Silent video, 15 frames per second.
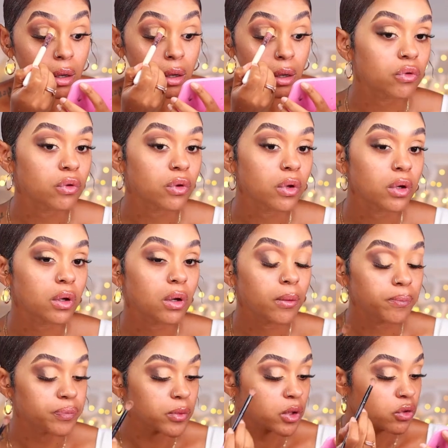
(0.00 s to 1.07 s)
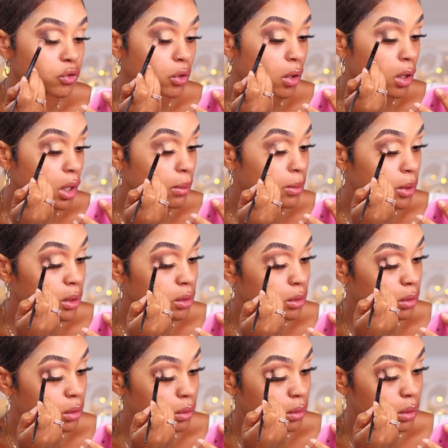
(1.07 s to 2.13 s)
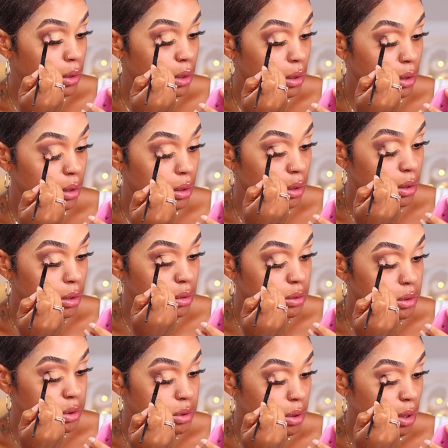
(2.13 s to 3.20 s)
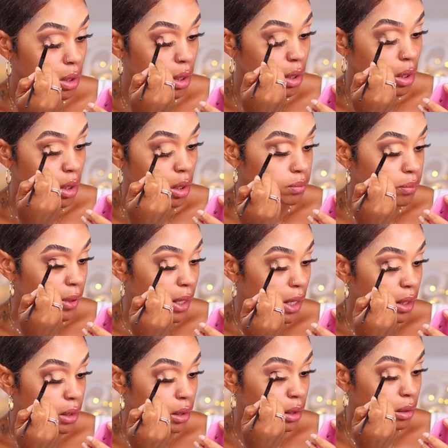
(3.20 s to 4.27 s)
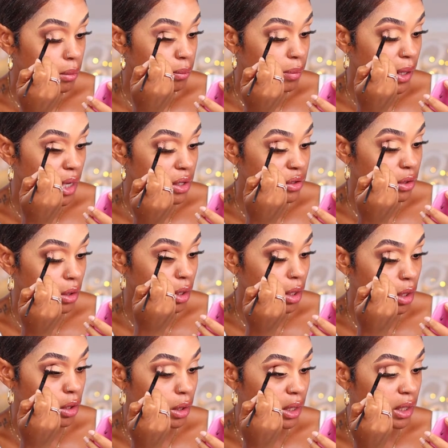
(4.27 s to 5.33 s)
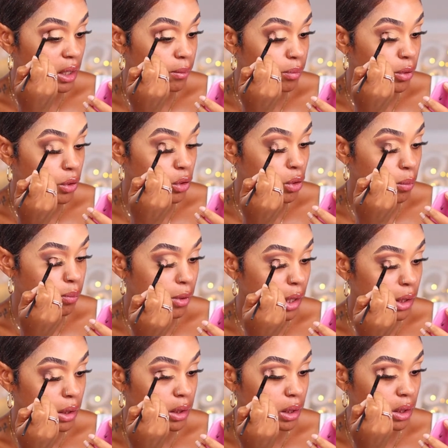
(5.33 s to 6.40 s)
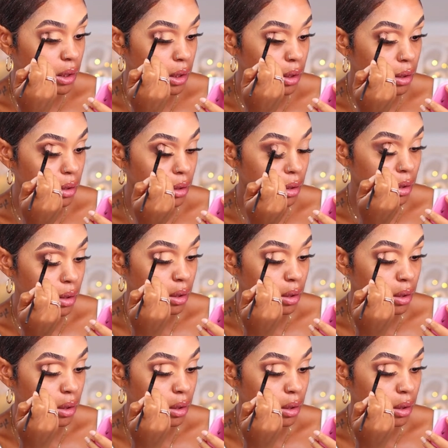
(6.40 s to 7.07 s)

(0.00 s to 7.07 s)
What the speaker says: So there you go. So all I'm gonna do is pat it, pat the color. I didn't put no product in here.